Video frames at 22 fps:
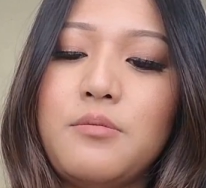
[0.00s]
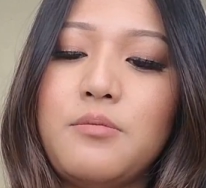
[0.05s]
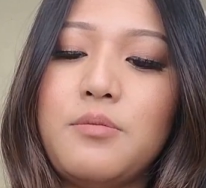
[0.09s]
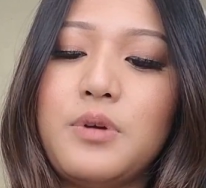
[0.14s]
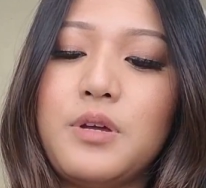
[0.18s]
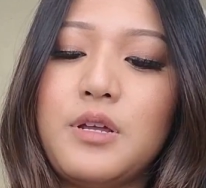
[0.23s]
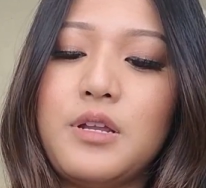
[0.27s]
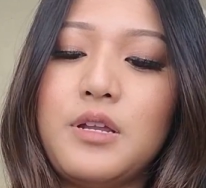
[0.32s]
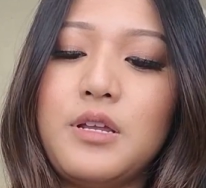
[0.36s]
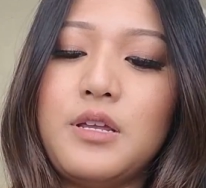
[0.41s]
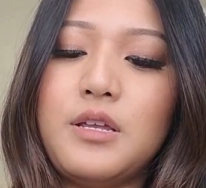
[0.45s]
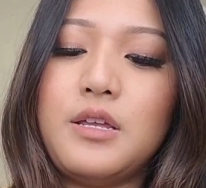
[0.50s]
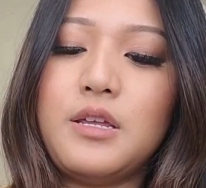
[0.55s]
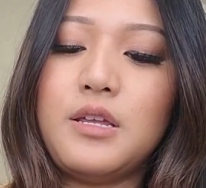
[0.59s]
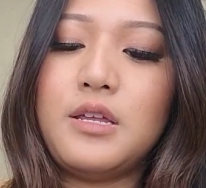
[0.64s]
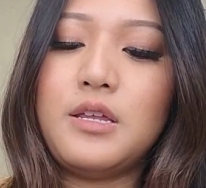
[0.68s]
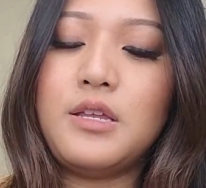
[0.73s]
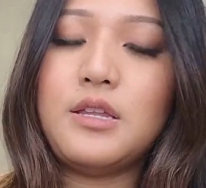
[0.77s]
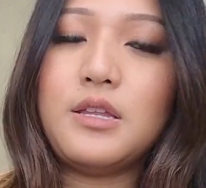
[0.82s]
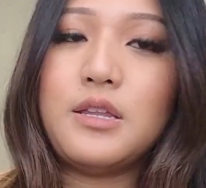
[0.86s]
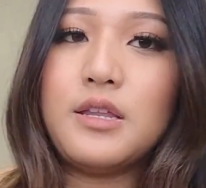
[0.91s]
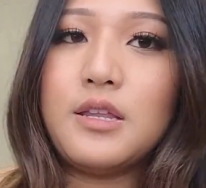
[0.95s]
put it
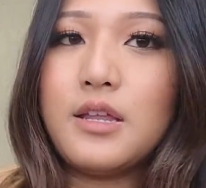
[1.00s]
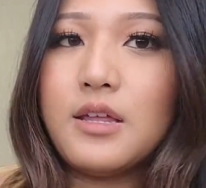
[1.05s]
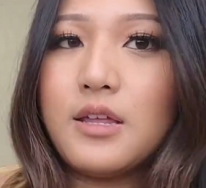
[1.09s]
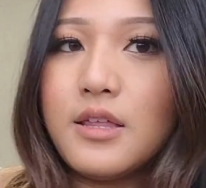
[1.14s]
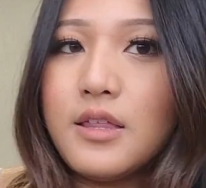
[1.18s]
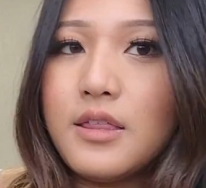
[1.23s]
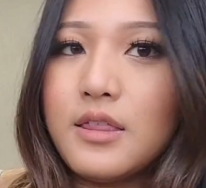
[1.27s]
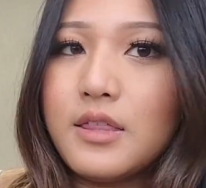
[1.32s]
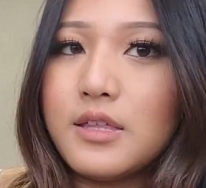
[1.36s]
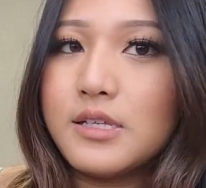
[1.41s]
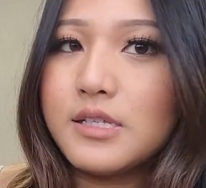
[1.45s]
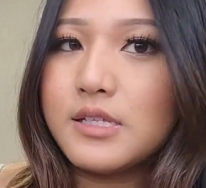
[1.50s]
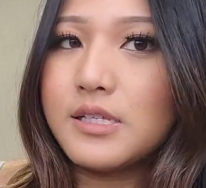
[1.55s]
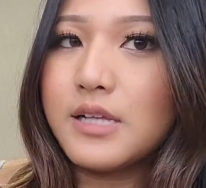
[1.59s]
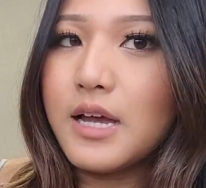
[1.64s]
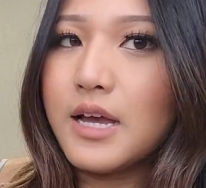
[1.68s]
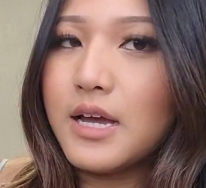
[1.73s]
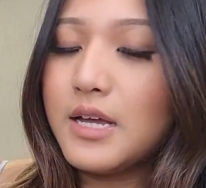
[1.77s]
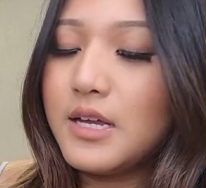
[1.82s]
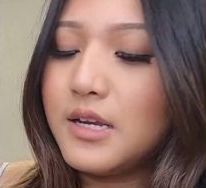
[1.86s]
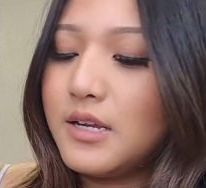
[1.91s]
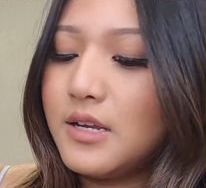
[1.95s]
in the
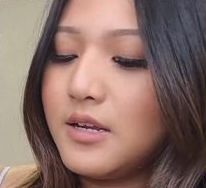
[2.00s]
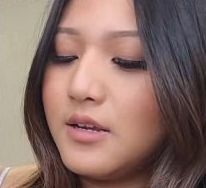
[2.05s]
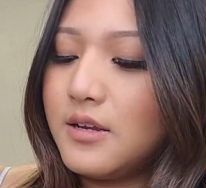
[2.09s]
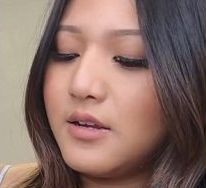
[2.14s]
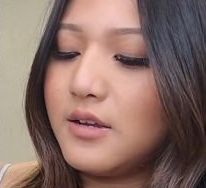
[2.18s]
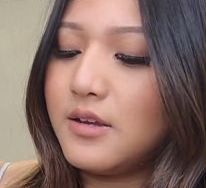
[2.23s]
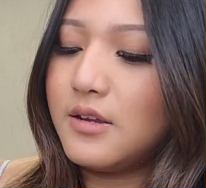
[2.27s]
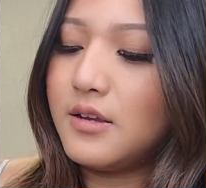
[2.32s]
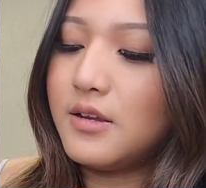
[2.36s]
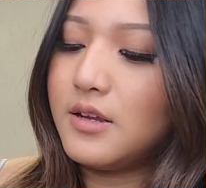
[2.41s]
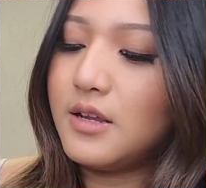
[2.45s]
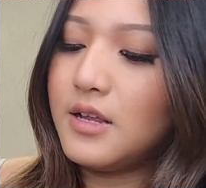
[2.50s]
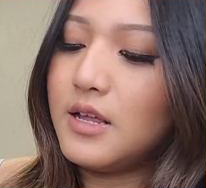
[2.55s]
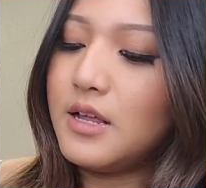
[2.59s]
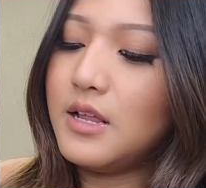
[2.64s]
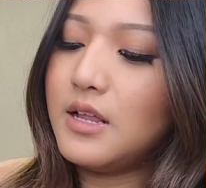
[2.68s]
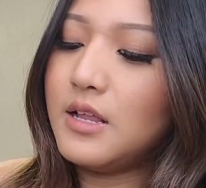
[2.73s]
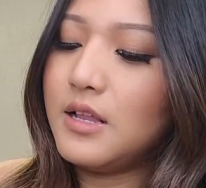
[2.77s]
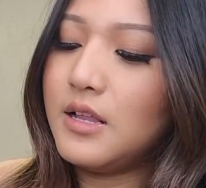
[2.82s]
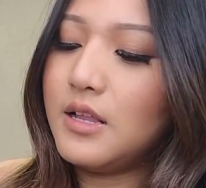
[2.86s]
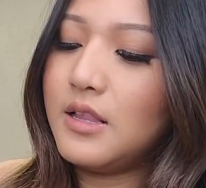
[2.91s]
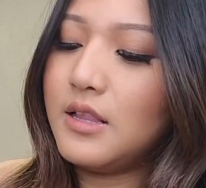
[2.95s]
side
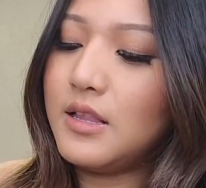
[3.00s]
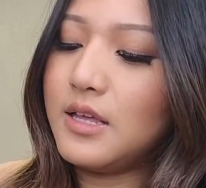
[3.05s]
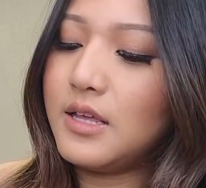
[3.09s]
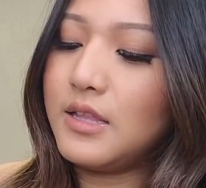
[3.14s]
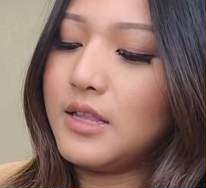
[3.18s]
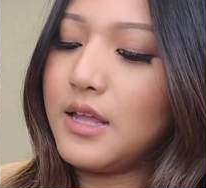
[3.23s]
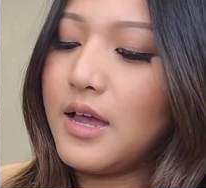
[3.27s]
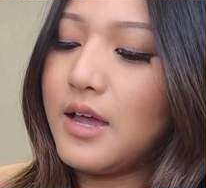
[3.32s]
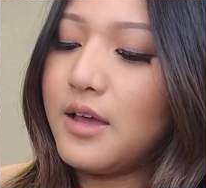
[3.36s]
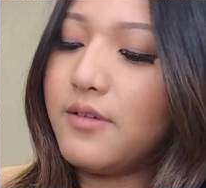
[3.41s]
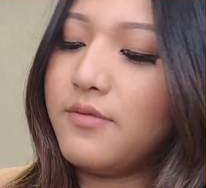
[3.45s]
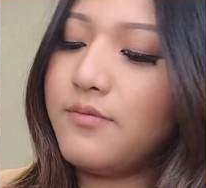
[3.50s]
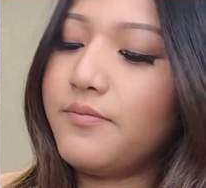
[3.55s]
like that.